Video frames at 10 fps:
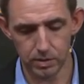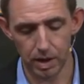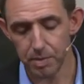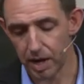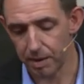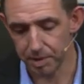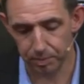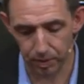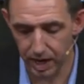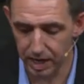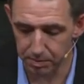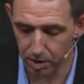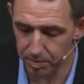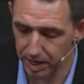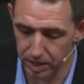So I'm going to I'm going to pray in a
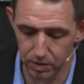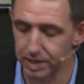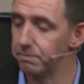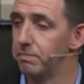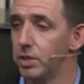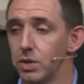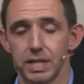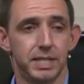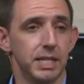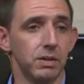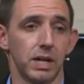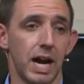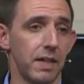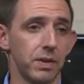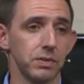moment, and you can, you can tell
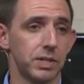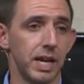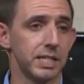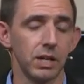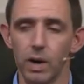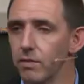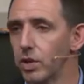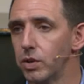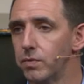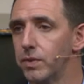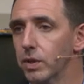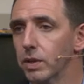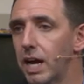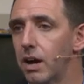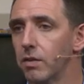God those things however you
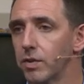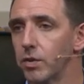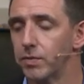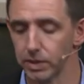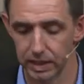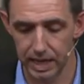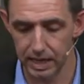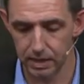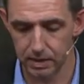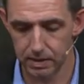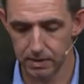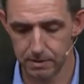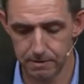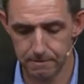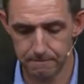feel, however you feel led.
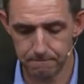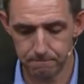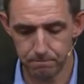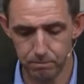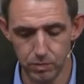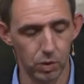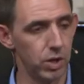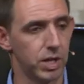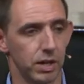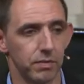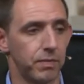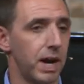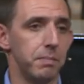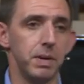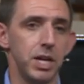Or you can
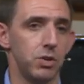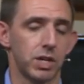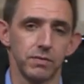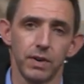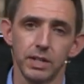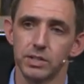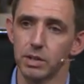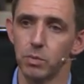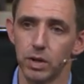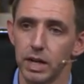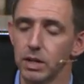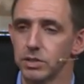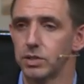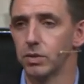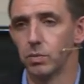find me, you can find someone
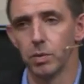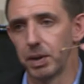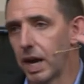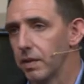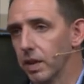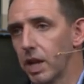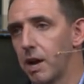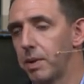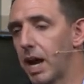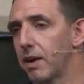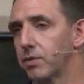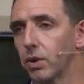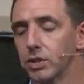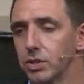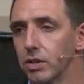else. We'll be out in the lobby
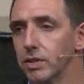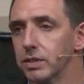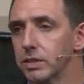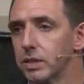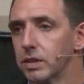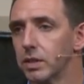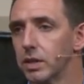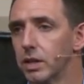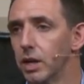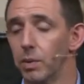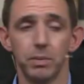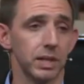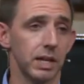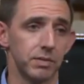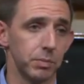after our service. And we
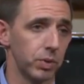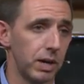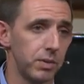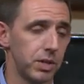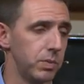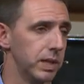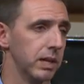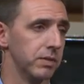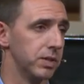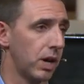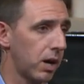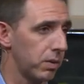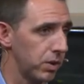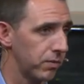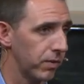would love to pray with you. We'd love to
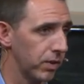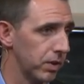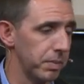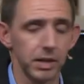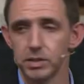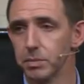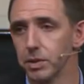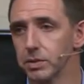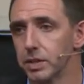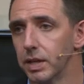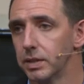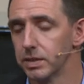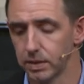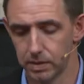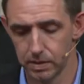talk with you further about some of those
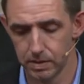things.